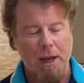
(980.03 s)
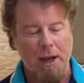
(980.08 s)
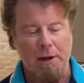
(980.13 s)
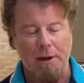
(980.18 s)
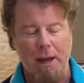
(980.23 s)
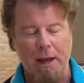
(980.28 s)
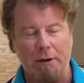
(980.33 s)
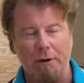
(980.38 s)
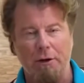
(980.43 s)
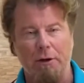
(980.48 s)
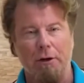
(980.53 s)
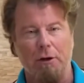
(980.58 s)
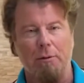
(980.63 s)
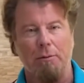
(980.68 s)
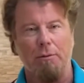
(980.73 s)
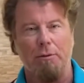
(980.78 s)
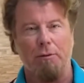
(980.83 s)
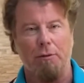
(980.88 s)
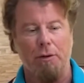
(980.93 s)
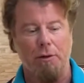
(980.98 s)
and cook
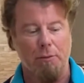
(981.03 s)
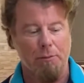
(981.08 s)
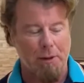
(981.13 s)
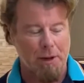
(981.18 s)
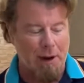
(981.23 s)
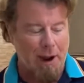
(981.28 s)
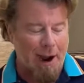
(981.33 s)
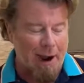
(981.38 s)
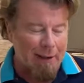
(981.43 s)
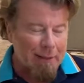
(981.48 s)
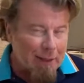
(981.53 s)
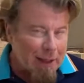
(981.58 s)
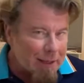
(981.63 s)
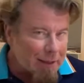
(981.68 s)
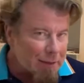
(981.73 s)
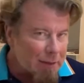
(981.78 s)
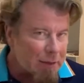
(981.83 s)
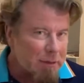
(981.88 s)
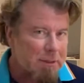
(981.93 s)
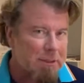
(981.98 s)
them through. But I
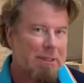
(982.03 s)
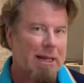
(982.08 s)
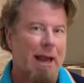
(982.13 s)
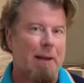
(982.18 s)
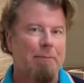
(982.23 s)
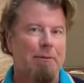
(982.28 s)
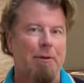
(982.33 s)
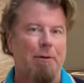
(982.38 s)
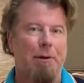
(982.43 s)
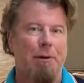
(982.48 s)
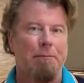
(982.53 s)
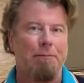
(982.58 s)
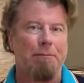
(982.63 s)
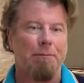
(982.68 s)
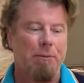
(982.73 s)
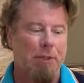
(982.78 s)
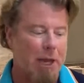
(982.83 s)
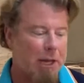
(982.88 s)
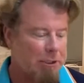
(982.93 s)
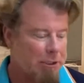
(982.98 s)
like a little snap to it.
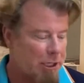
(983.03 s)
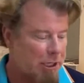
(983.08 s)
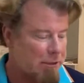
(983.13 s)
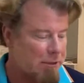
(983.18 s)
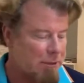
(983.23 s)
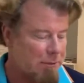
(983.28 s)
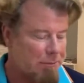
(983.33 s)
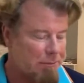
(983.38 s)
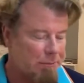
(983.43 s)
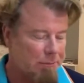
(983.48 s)
Go ahead, Jess.